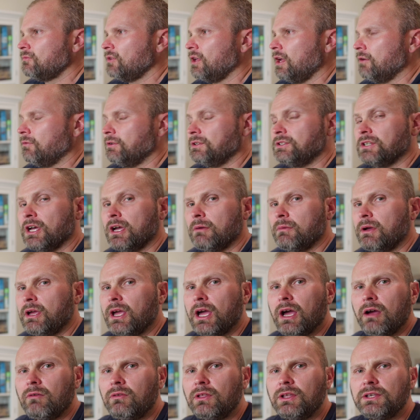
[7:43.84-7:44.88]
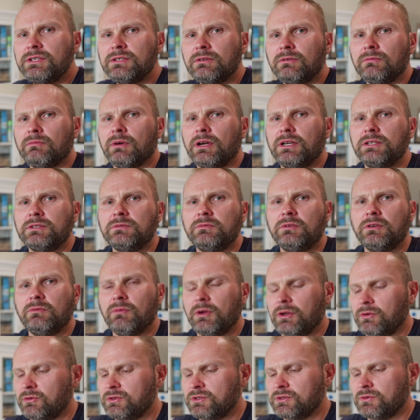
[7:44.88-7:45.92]
Every time I have this, it reminds me of
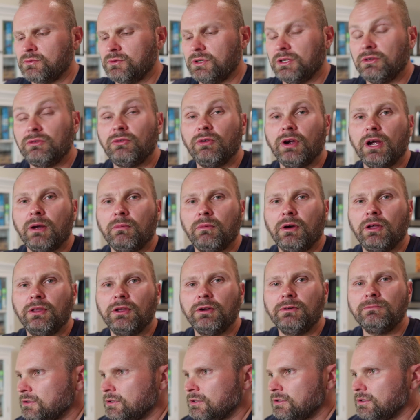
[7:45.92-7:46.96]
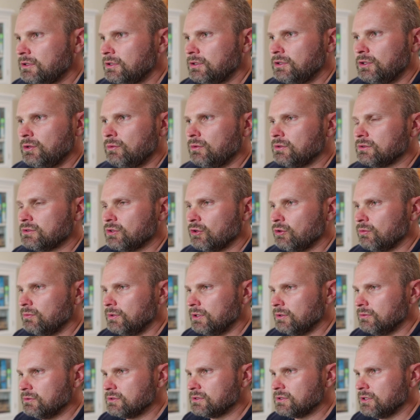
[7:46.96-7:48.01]
my sweet grandmother. No one told me
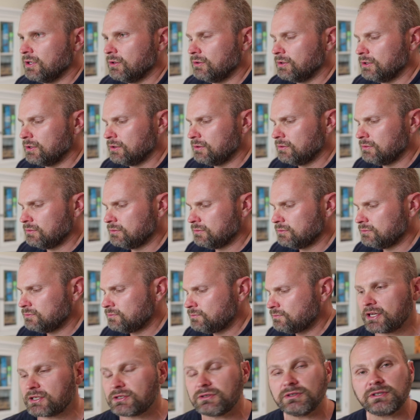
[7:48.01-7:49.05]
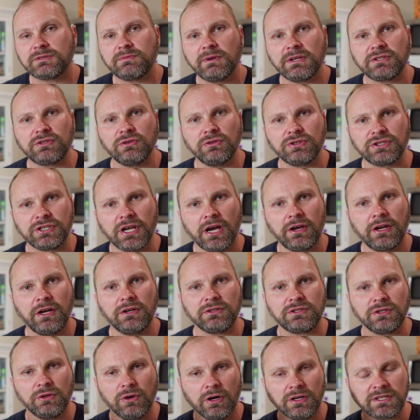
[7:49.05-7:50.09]
it was loaded. Extra special shout
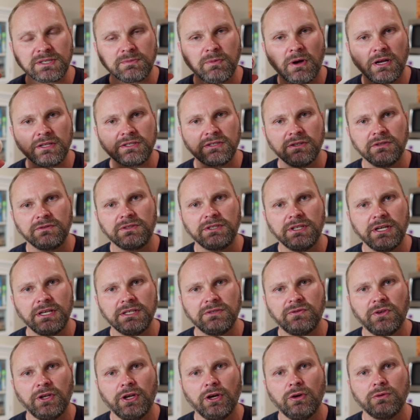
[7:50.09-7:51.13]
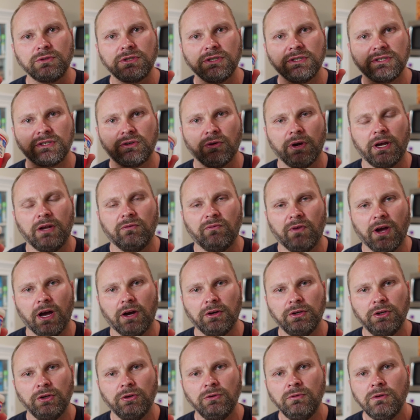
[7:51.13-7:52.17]
out to our sponsor of today's video, which is Great
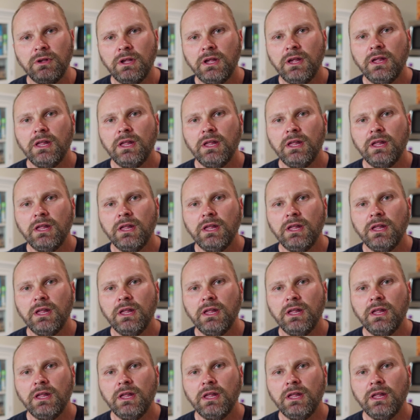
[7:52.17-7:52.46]
Value.